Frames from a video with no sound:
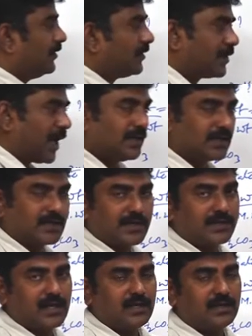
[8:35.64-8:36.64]

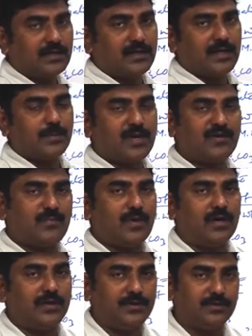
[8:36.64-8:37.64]
Calculate the number of
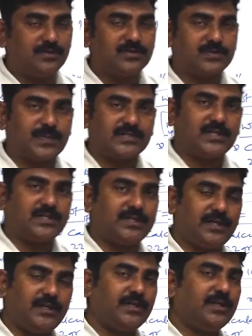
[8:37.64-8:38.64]
molecules present
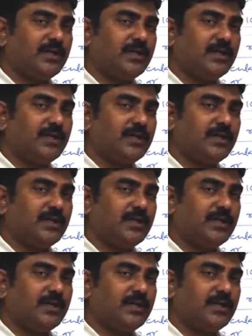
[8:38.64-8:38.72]
in